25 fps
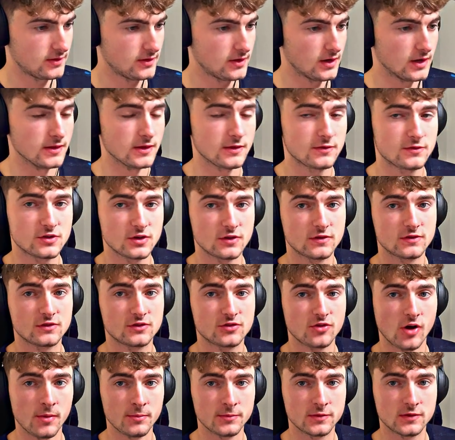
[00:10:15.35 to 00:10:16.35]
And this just
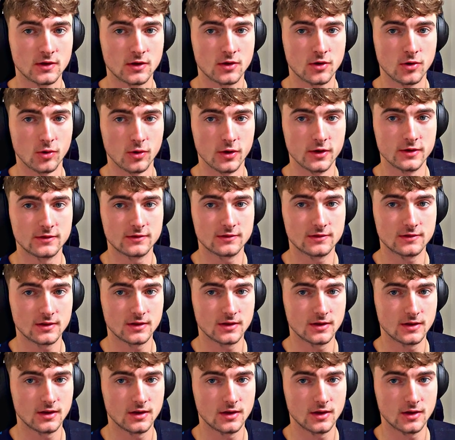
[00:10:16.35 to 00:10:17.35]
strums the chords,
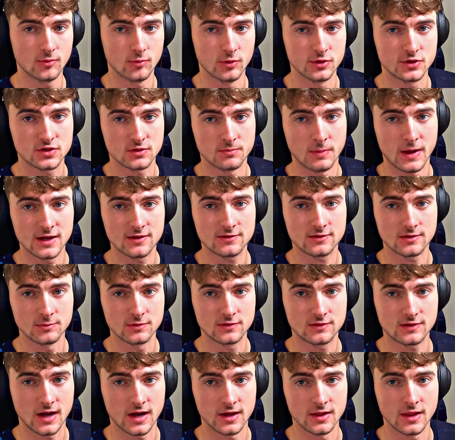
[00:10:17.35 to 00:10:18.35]
which makes them
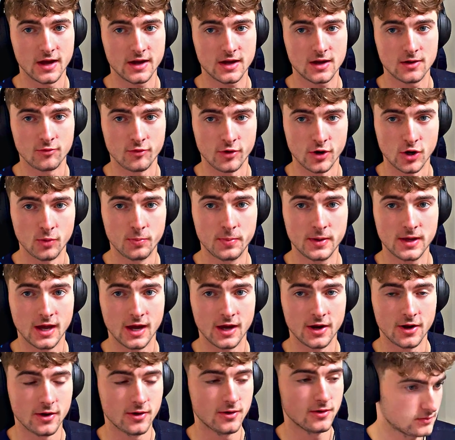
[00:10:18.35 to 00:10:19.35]
sound like a real
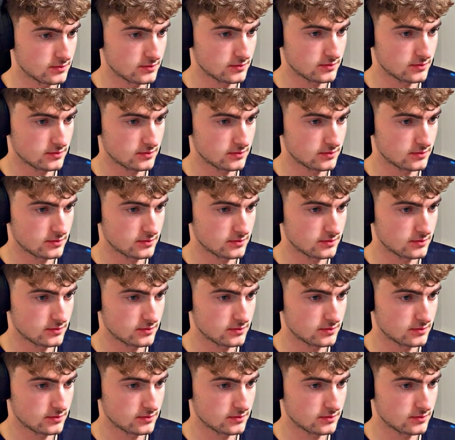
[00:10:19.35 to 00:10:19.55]
piano.